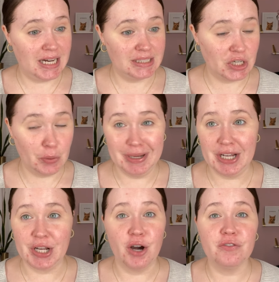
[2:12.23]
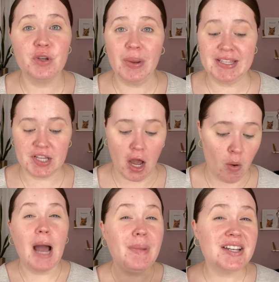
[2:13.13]
a little bit ago, a few weeks ago.
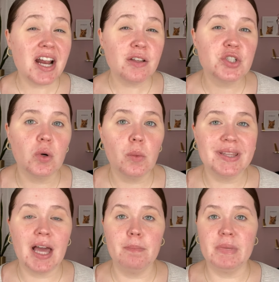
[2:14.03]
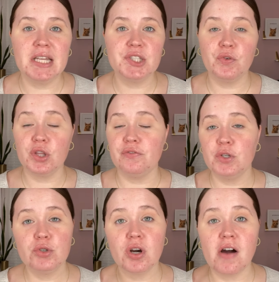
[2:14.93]
I'm not entirely sure what that means for the
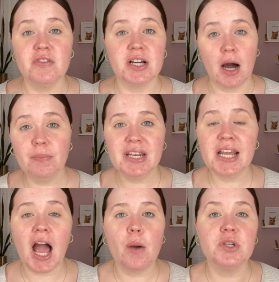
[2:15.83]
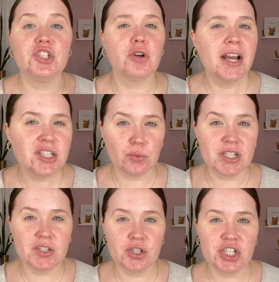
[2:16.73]
future of the company. I was trying to
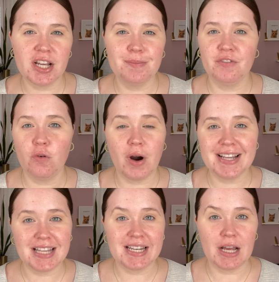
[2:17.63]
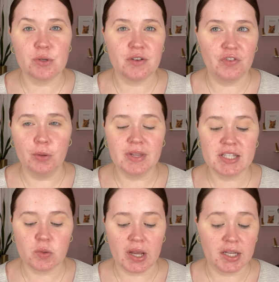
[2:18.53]
research it before I sat down to film this,
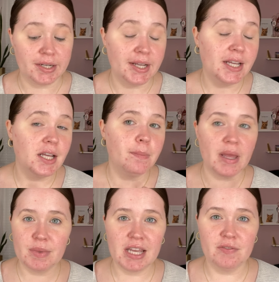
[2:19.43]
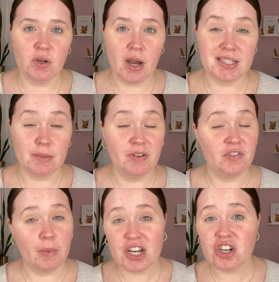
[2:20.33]
so I could maybe give you guys some
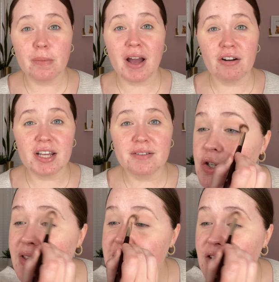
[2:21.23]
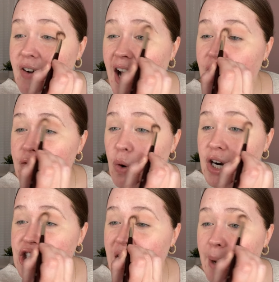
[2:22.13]
information about it. So they did file for
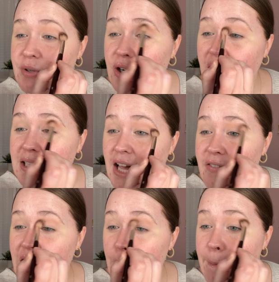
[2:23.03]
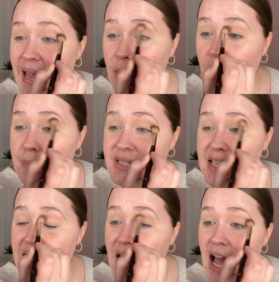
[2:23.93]
Chapter 11
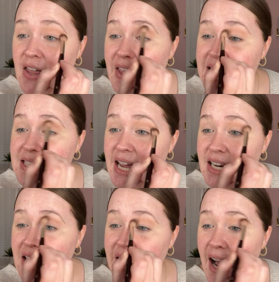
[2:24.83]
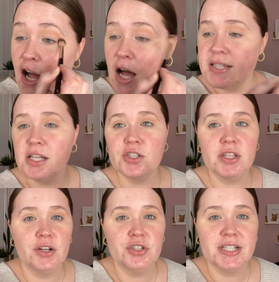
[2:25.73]
bankruptcy. They stated that essentially
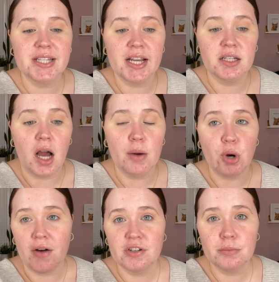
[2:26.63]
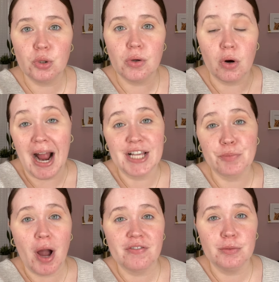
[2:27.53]
they're just like not profitable or as
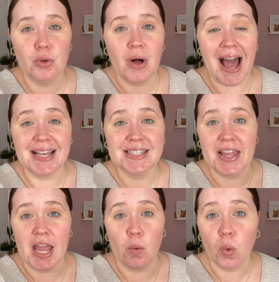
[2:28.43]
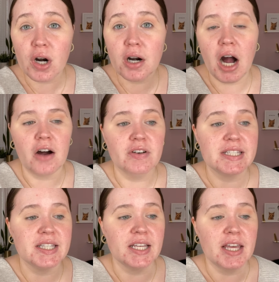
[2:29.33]
profitable as they were.
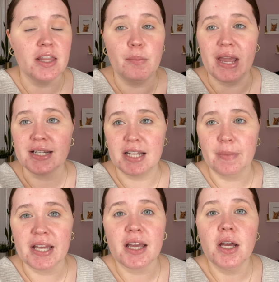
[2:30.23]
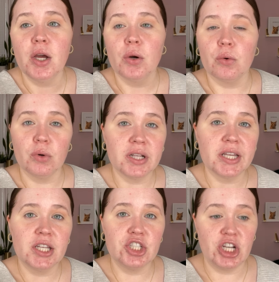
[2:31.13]
Obviously, the pandemic
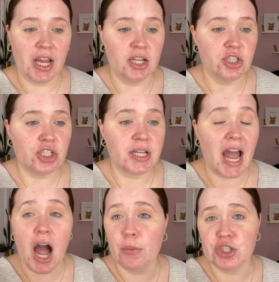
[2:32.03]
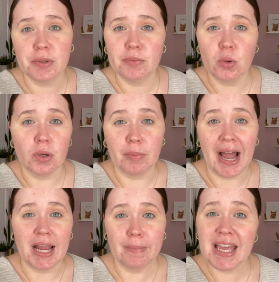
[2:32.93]
really changed how much people were
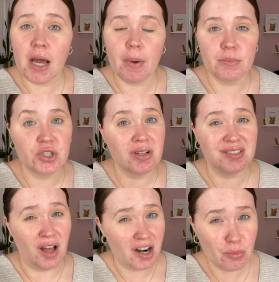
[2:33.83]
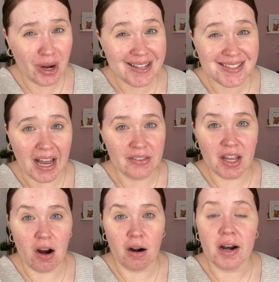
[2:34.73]
buying makeup. I'm sure a lot of brands
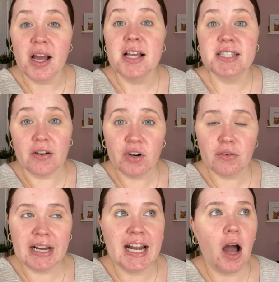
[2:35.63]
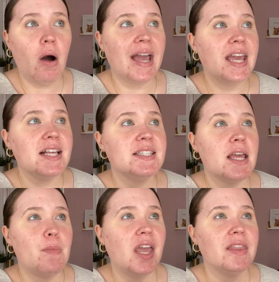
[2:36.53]
sadly are suffering right now. I guess
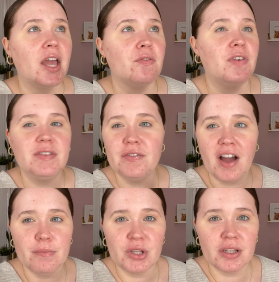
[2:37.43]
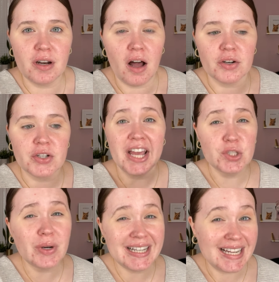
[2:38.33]
they made like $55 million in
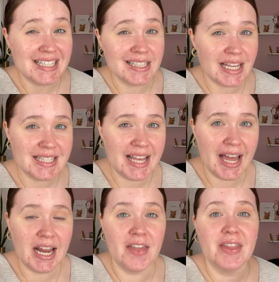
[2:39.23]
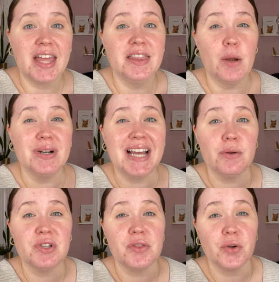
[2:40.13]
2019, they said, and then they were
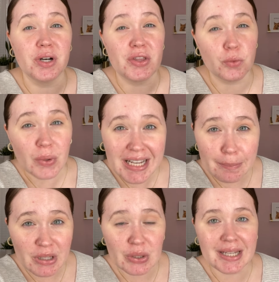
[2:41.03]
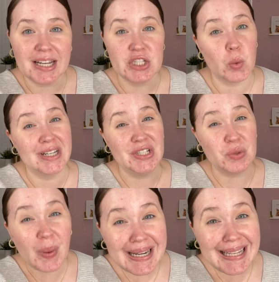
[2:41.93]
down to 33 million in
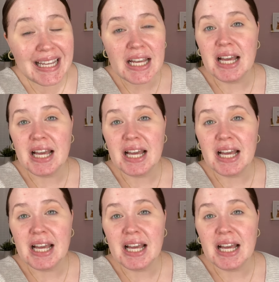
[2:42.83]
2020.